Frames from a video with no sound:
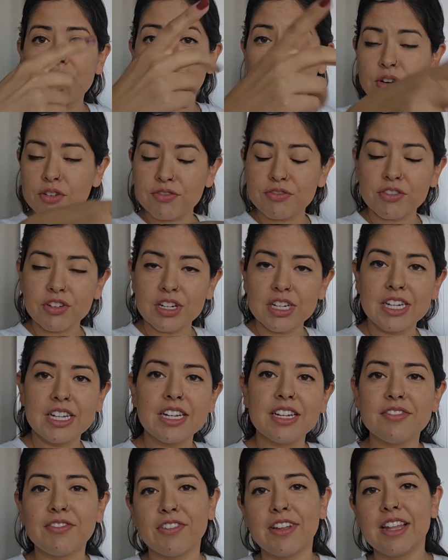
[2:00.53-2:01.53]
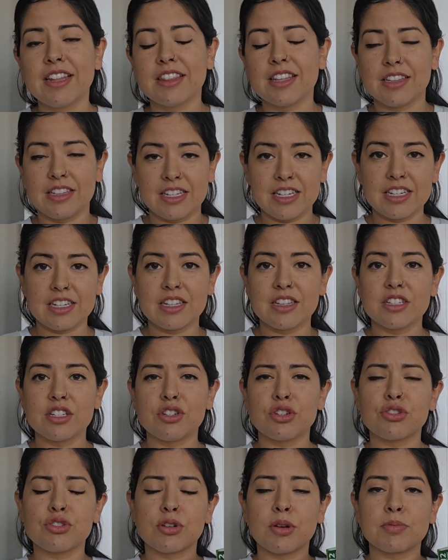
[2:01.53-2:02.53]
for free in the link in the
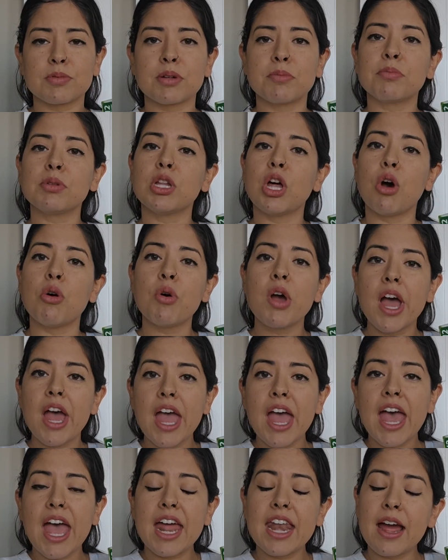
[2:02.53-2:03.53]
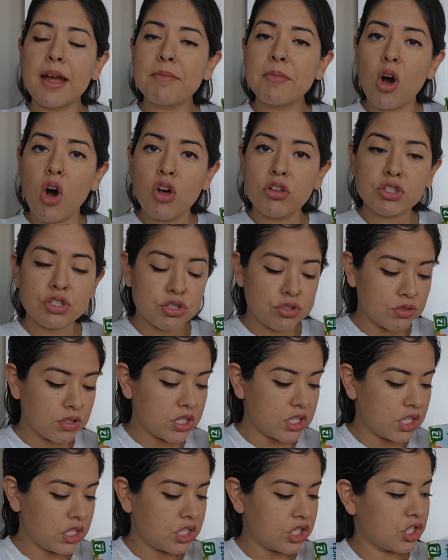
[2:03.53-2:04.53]
description below. And I'm also
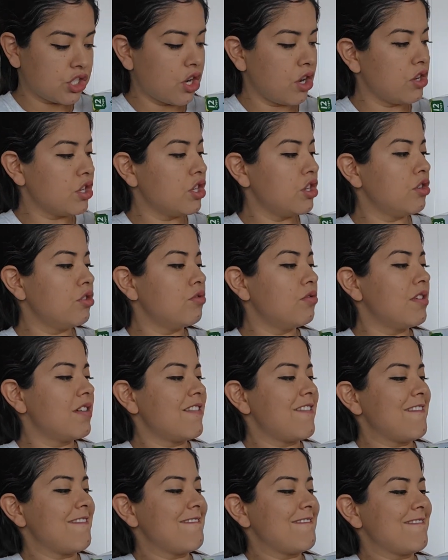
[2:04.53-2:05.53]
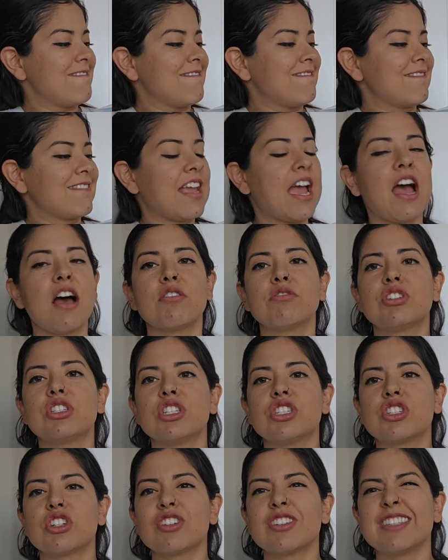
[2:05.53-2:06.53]
going to show you how
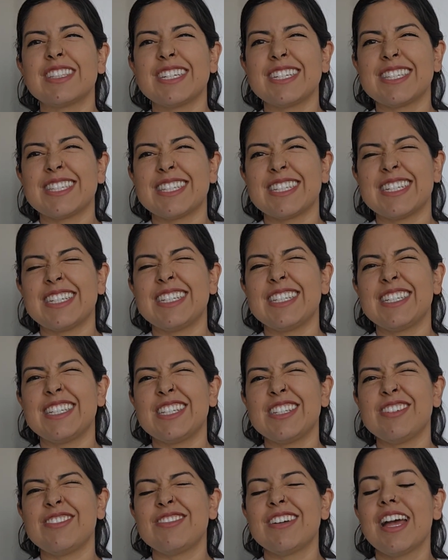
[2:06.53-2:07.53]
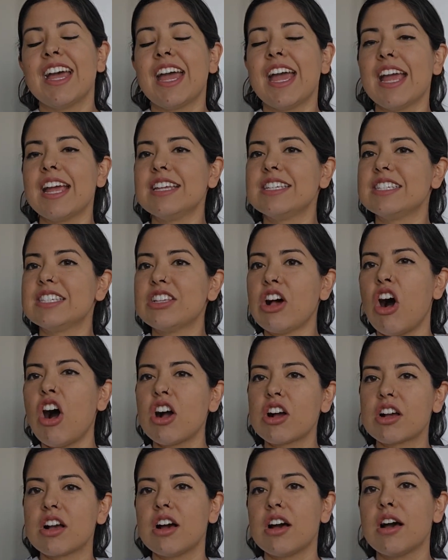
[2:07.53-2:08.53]
to turn this into a
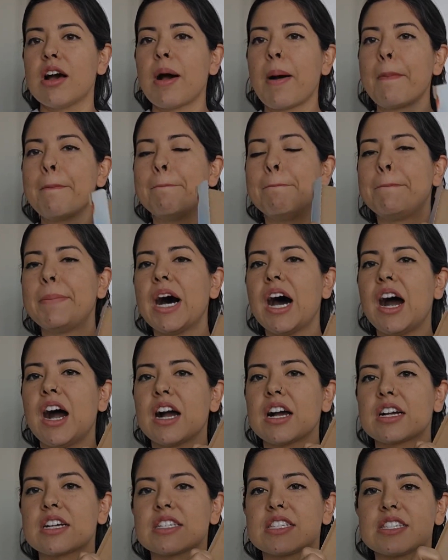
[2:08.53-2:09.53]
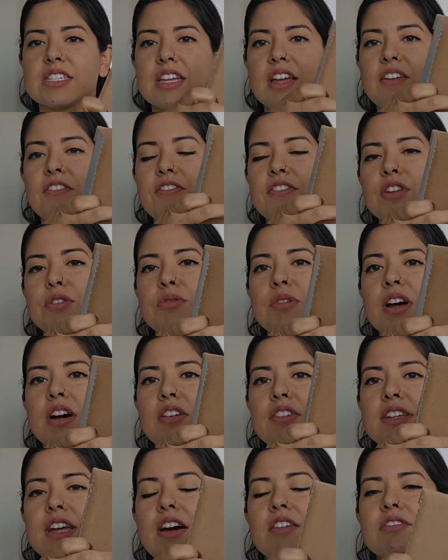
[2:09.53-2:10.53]
Zonk box, if you
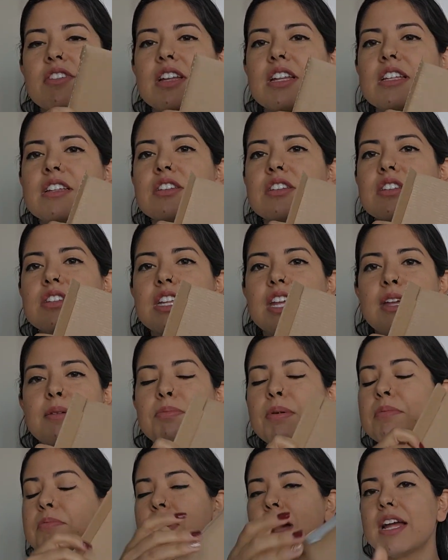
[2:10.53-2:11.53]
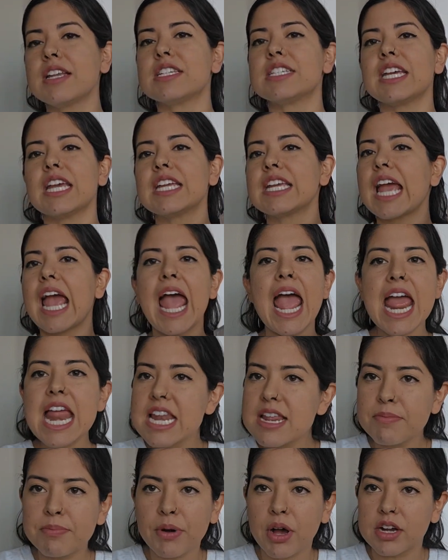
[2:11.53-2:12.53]
will. Now, keep in mind, take
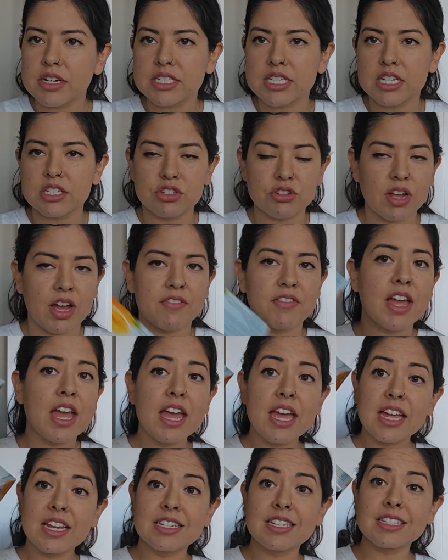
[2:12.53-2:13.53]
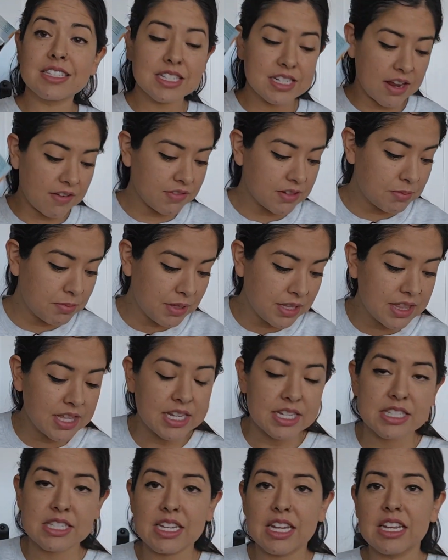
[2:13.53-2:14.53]
any box that you have. It doesn't have to be
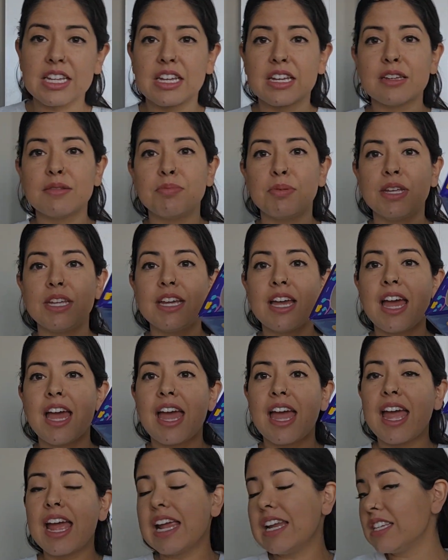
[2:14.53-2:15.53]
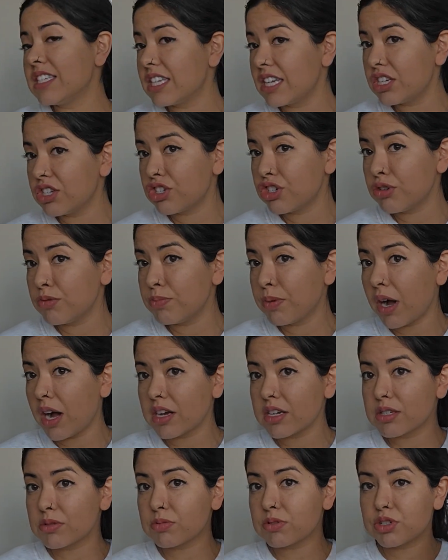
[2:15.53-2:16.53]
this. It could be a tissue
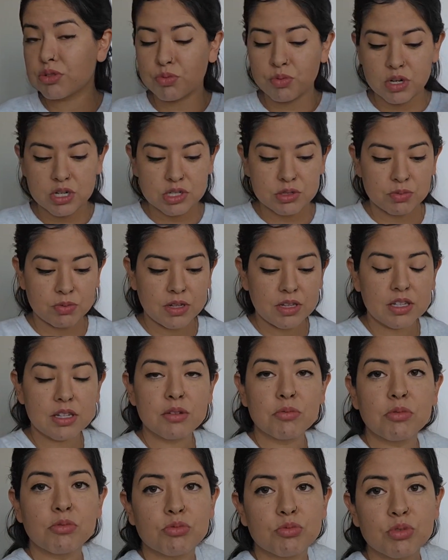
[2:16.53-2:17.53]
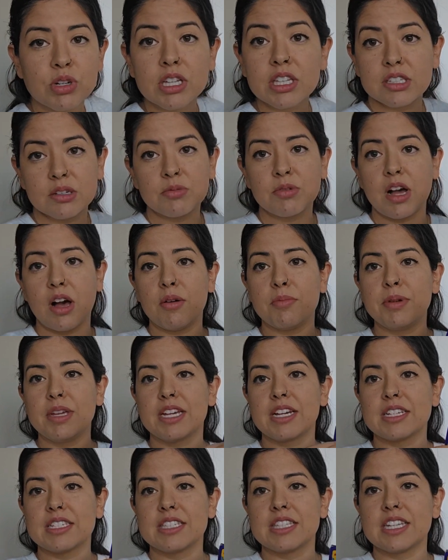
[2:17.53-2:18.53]
box, which works really, really well
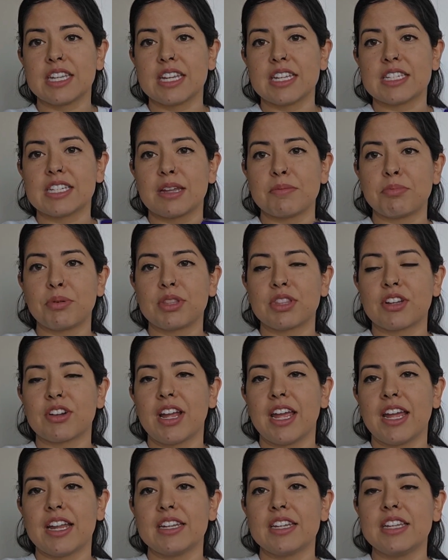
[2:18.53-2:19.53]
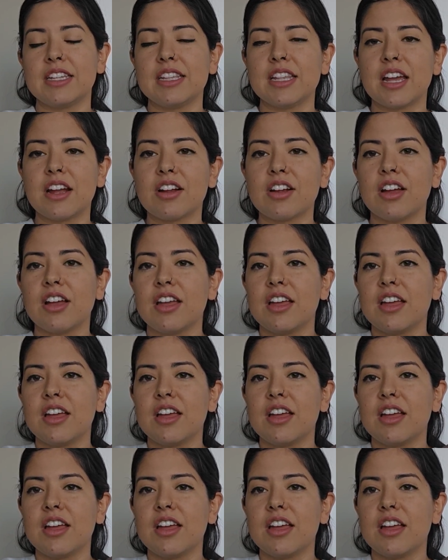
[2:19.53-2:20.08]
because the kids can put their hand in there